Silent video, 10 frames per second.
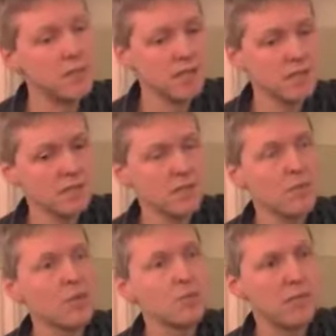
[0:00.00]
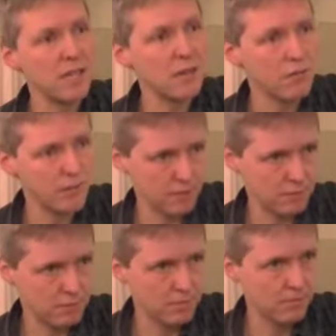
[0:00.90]
depends on what you make of it.
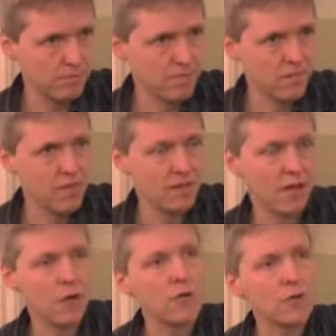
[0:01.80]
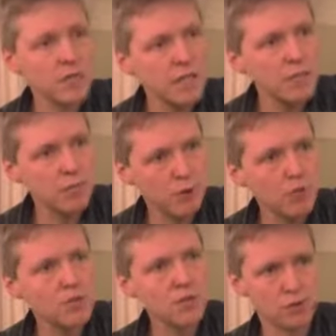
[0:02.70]
And our unique
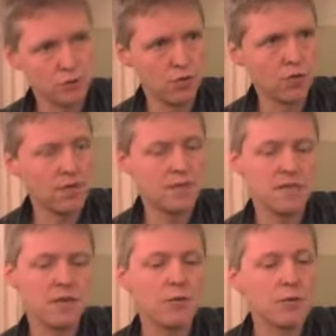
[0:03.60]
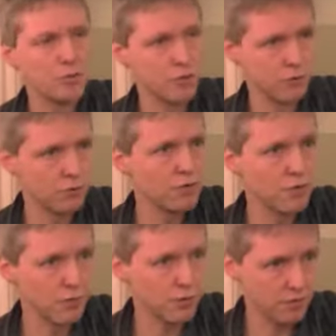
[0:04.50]
approach for sure is how we produce
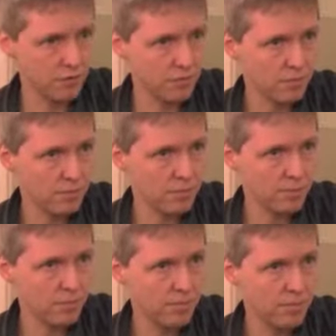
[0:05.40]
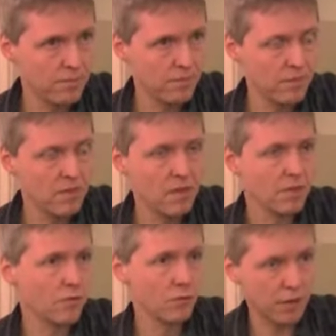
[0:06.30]
the horns. This
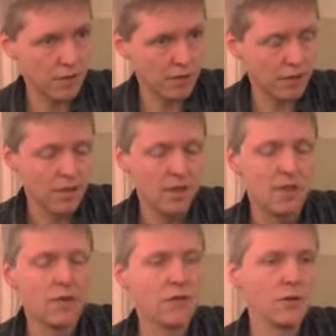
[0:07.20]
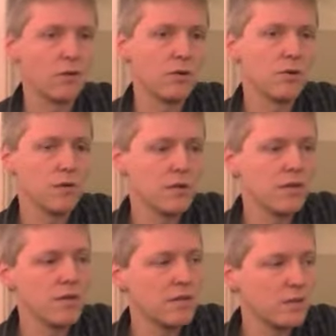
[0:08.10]
is one. So
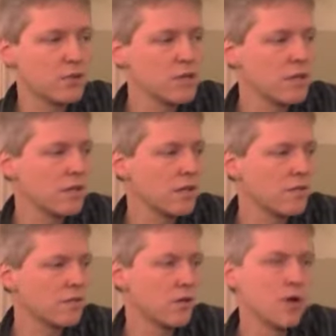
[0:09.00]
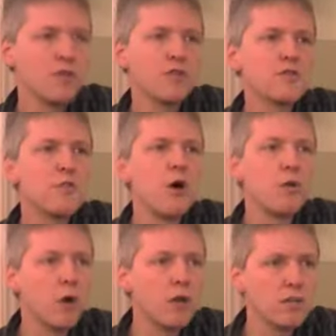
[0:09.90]
usually if you go for small
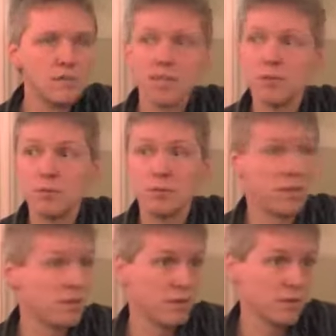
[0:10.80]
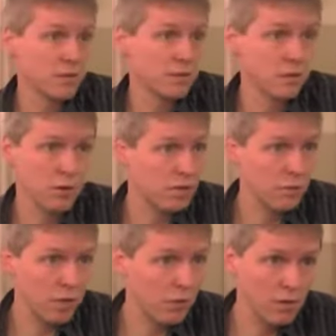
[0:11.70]
volumes, and we are not talking
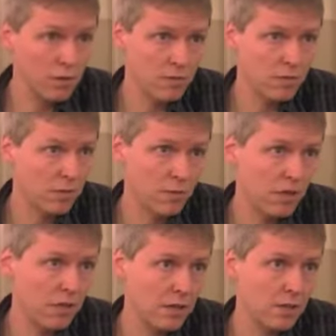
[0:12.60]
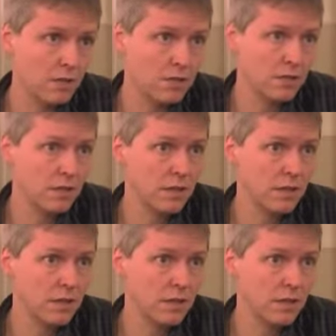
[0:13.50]
big volumes with Avantgarde Acoustic,